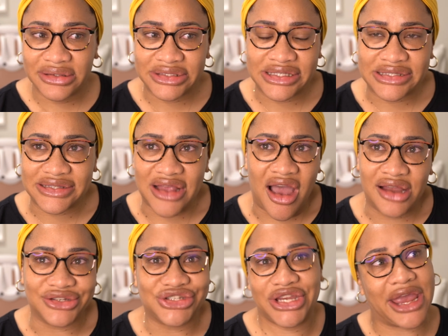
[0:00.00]
this
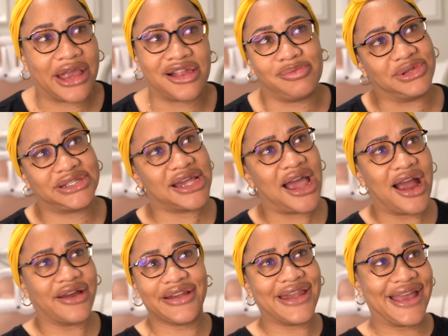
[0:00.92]
unshakable
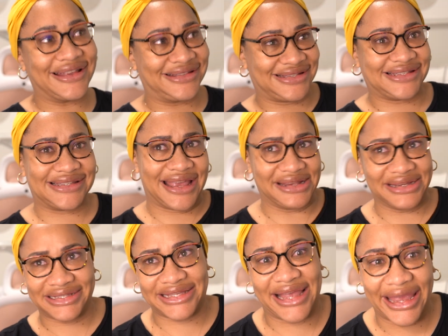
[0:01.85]
darkness, and
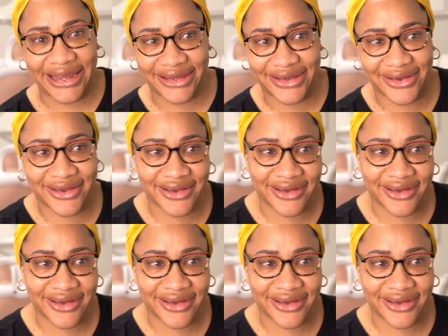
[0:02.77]
it's like